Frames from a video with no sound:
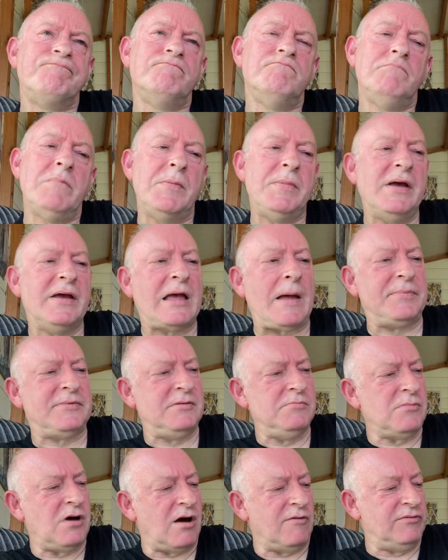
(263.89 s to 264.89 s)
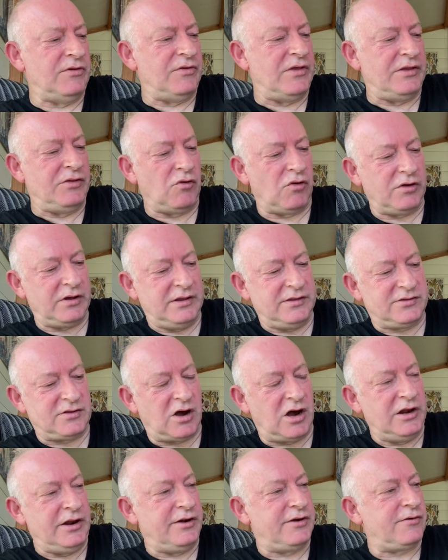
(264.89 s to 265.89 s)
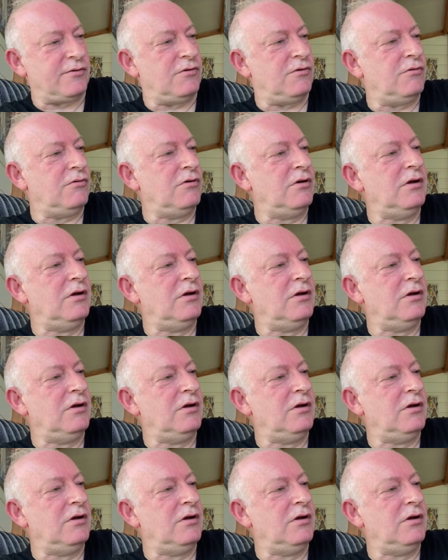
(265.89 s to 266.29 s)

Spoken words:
Maybe a Captain Marvel in there, not entirely sure.